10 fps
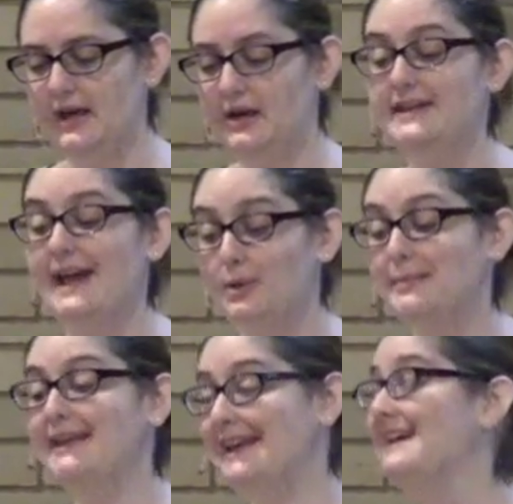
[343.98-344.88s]

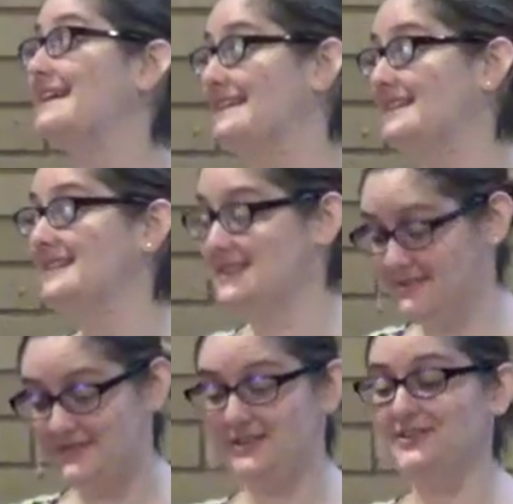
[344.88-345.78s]
Now began to
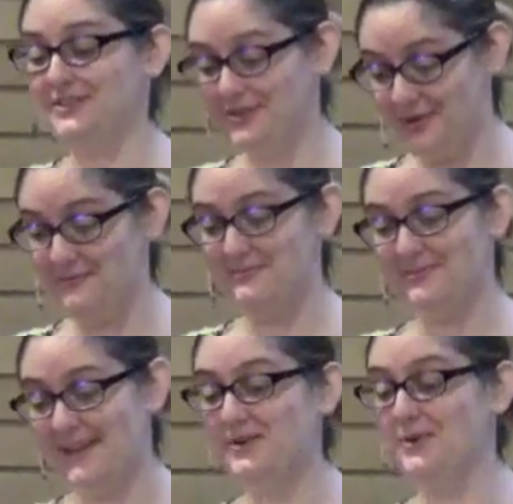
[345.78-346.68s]
feel
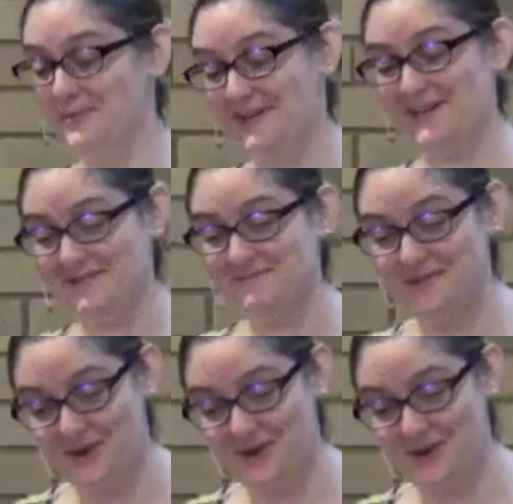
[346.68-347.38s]
like home again.